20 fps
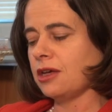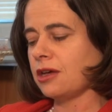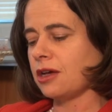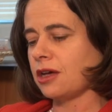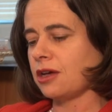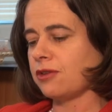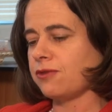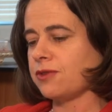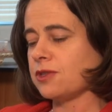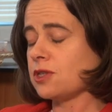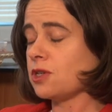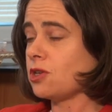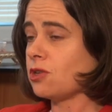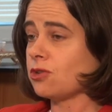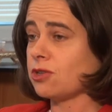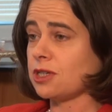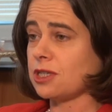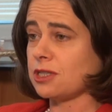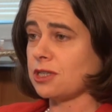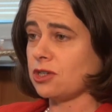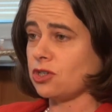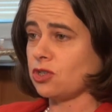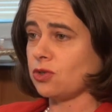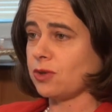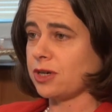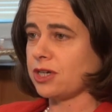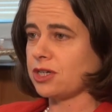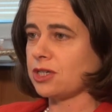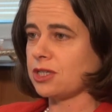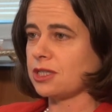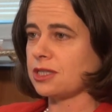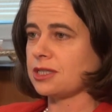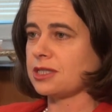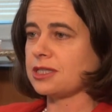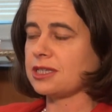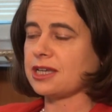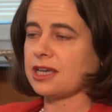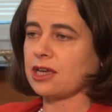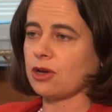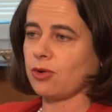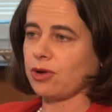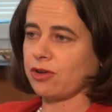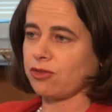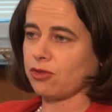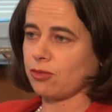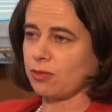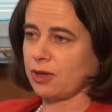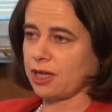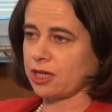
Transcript: for security situations, staying away from